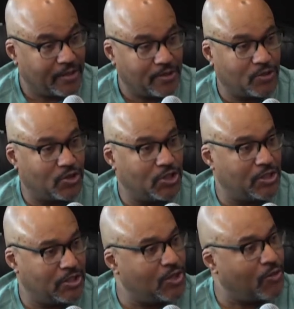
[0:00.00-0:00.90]
So she
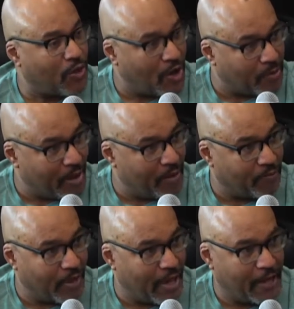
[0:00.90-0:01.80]
thought
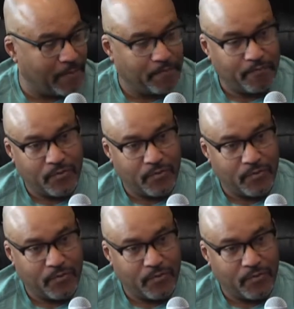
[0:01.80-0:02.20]
about that,